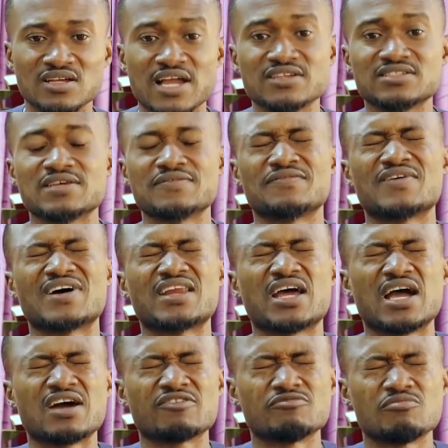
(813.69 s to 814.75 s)
Can you say, Father,
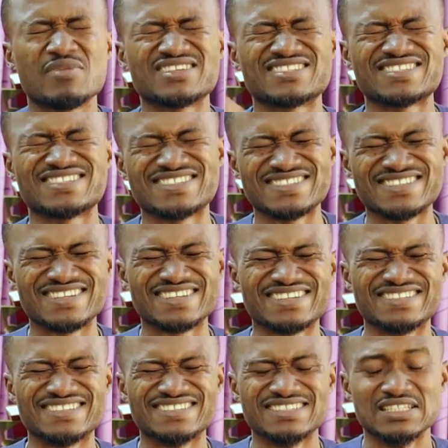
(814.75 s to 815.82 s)
have mercy?
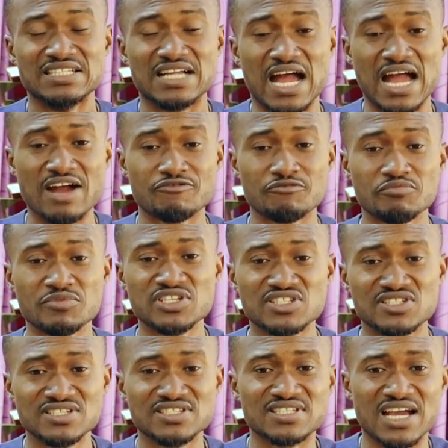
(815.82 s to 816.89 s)
I have
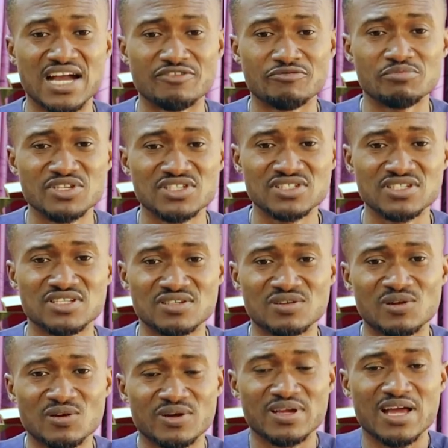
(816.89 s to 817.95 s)
missed it. I have missed it.
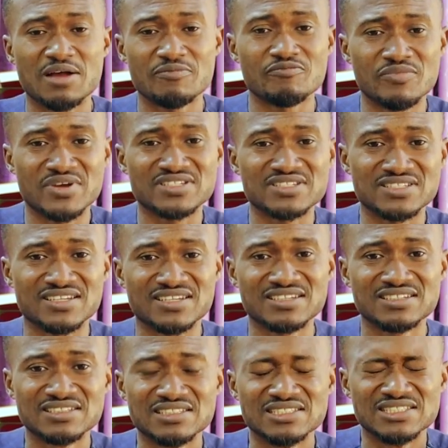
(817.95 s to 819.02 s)
Lord, have mercy.